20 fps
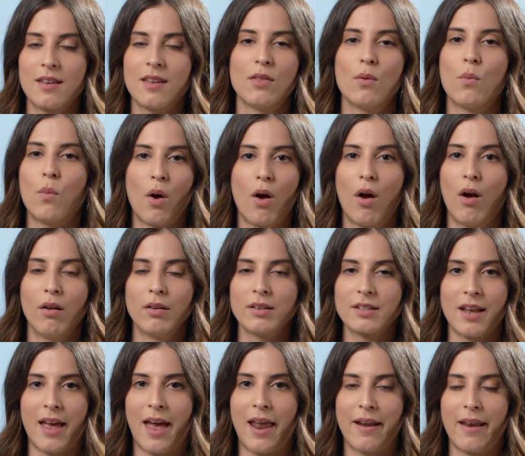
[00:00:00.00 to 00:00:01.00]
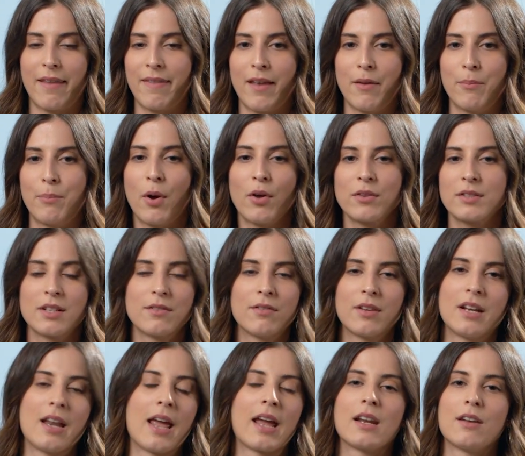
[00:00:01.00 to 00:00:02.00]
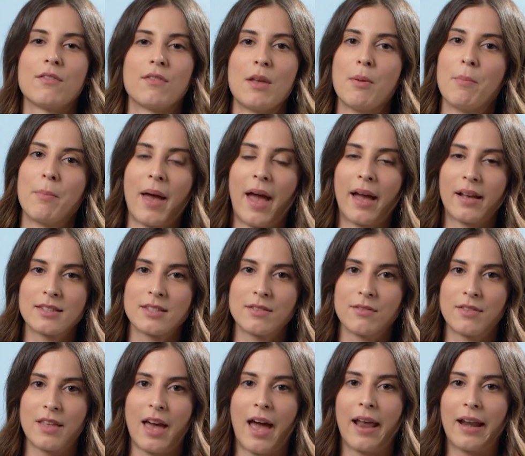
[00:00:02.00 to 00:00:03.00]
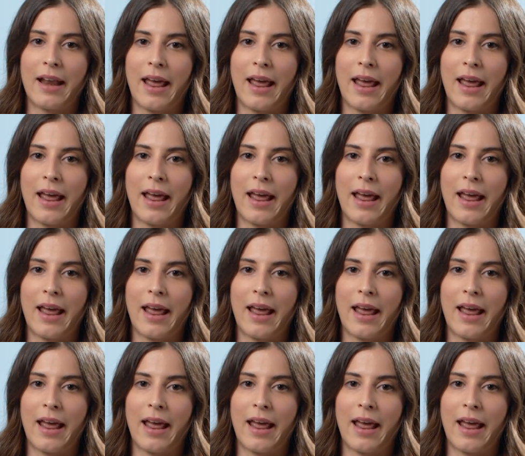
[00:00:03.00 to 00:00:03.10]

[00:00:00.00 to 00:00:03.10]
in the world and the positive and negative impacts of that.